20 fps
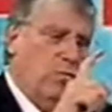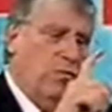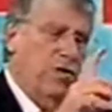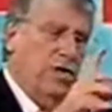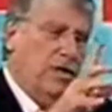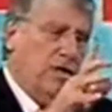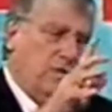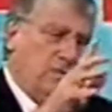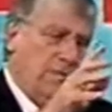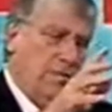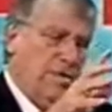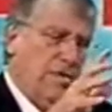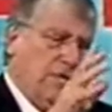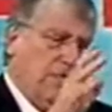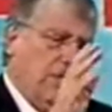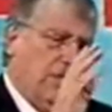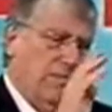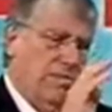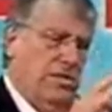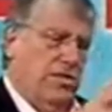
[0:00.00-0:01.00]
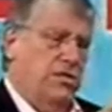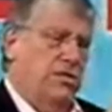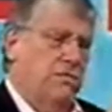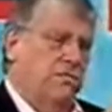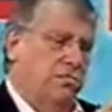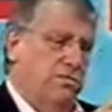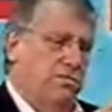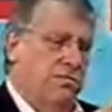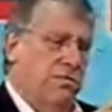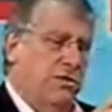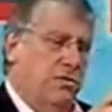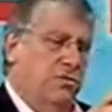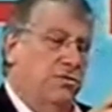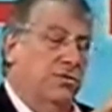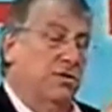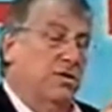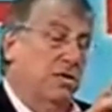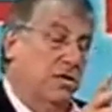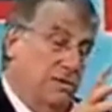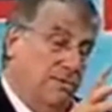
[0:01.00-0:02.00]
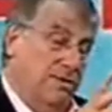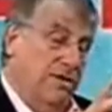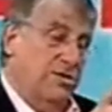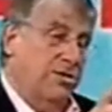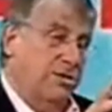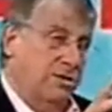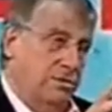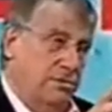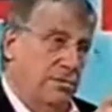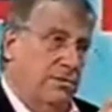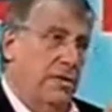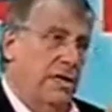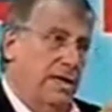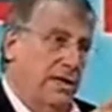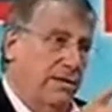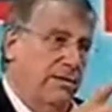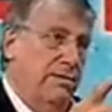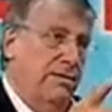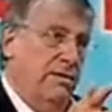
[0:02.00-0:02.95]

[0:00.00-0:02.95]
The commission proposed commission, and